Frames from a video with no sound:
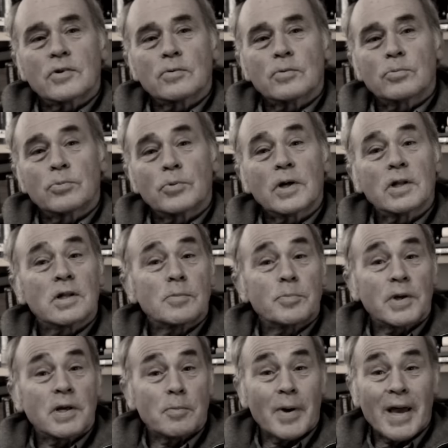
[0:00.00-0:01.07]
to really
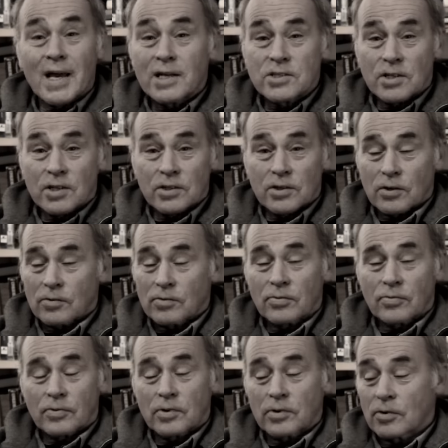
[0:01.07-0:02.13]
be
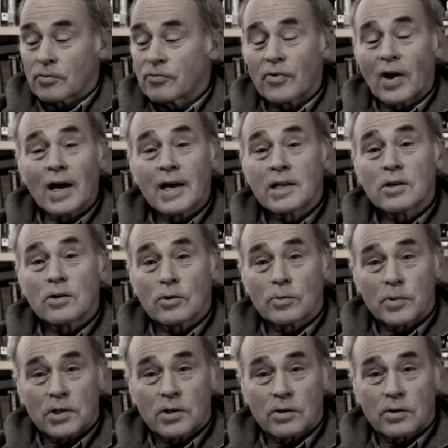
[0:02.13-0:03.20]
imaginative to find your
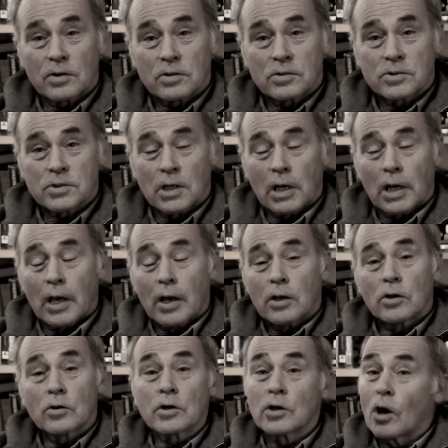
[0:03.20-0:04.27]
materials.
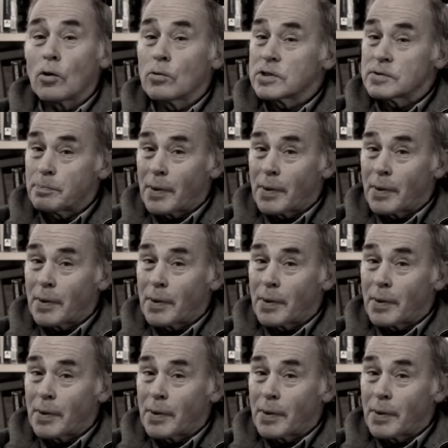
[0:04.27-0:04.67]
You can always